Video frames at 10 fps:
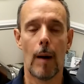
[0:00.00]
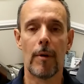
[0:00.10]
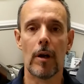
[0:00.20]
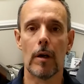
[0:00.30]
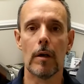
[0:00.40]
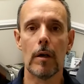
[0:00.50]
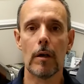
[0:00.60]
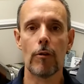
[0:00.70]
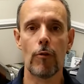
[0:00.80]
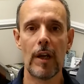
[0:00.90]
going to
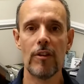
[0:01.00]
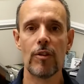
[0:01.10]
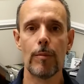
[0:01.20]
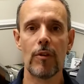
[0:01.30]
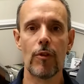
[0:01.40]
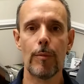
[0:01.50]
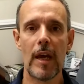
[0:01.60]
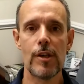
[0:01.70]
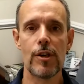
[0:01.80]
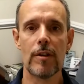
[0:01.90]
read some
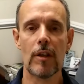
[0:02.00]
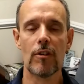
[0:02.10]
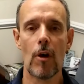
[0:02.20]
information that's